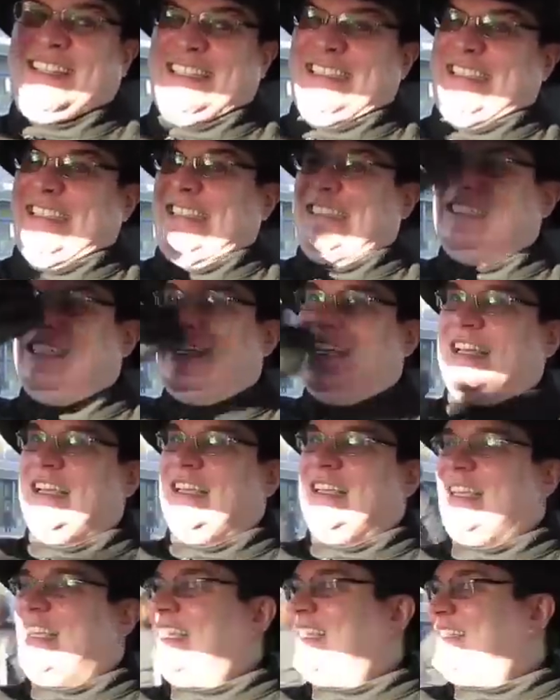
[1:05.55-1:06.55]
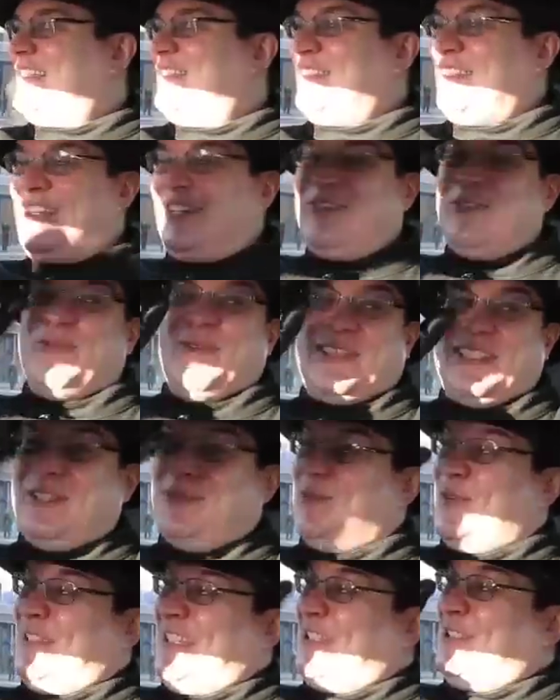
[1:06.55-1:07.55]
Like, what's
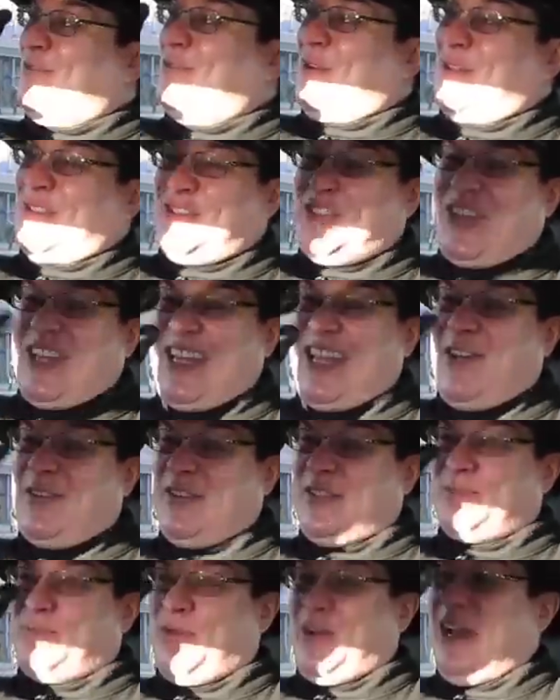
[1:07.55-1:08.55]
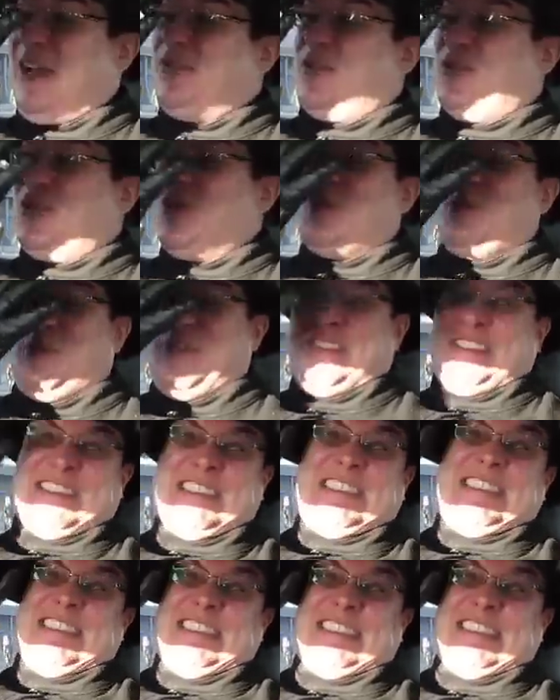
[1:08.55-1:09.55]
it doing? What's checking out his brain for tumors?
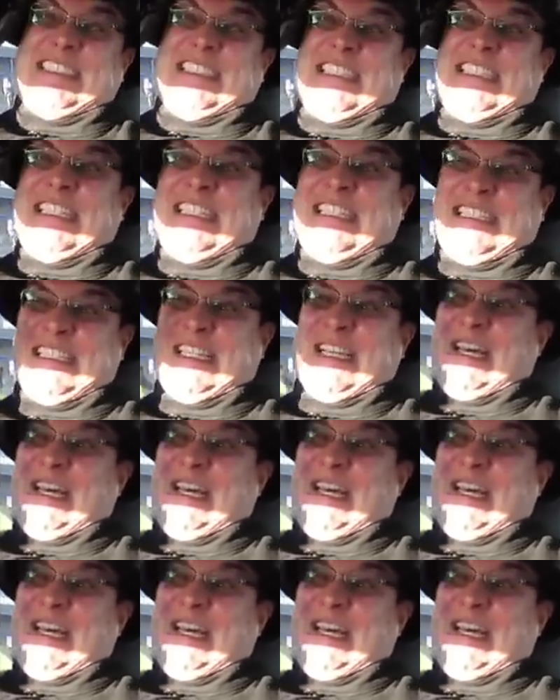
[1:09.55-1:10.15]
It's like,